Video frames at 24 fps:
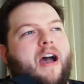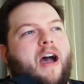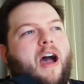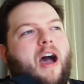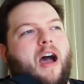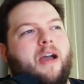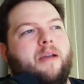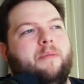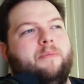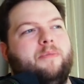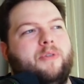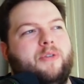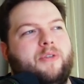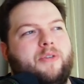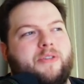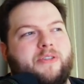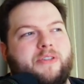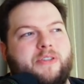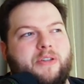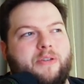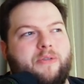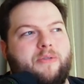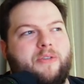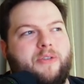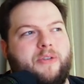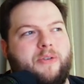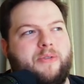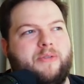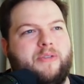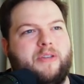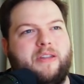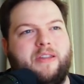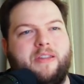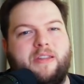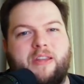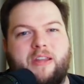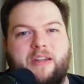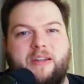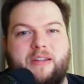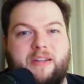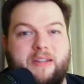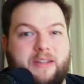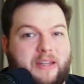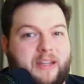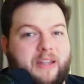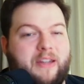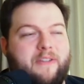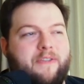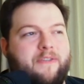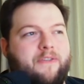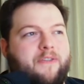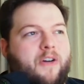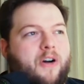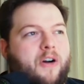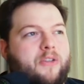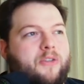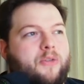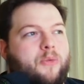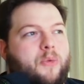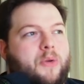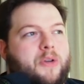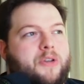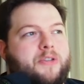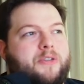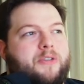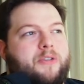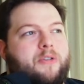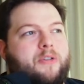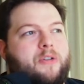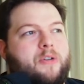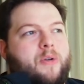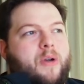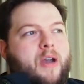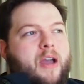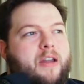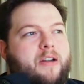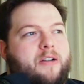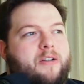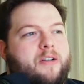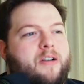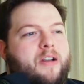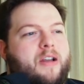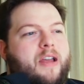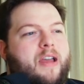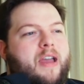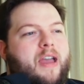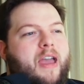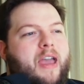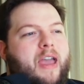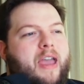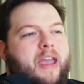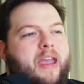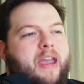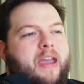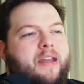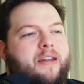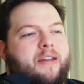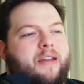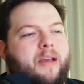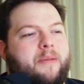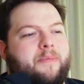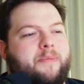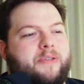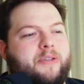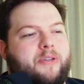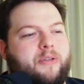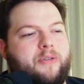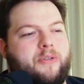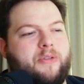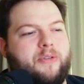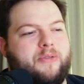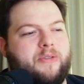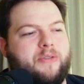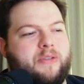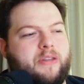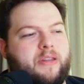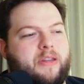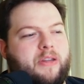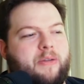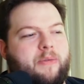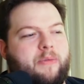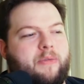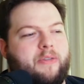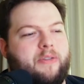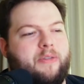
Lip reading: I'm still using the default Wix Studio header, and I'm still using the